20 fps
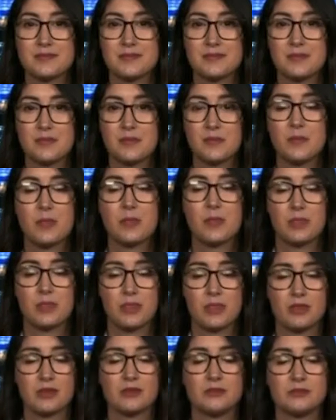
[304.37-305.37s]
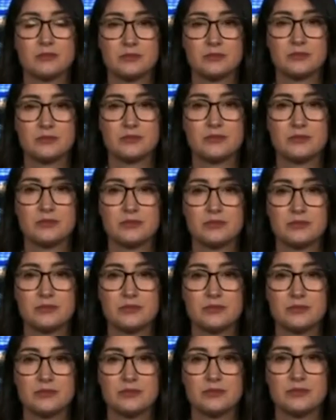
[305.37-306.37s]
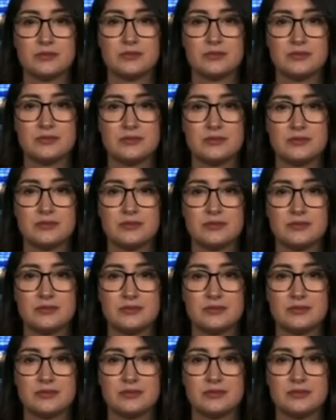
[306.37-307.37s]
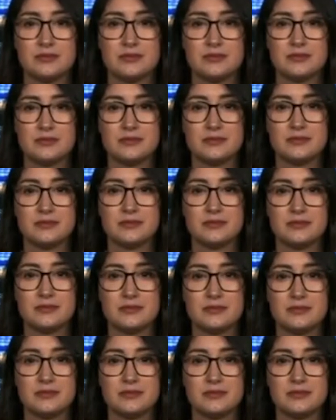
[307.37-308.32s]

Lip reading: No words are spoken by the person on screen.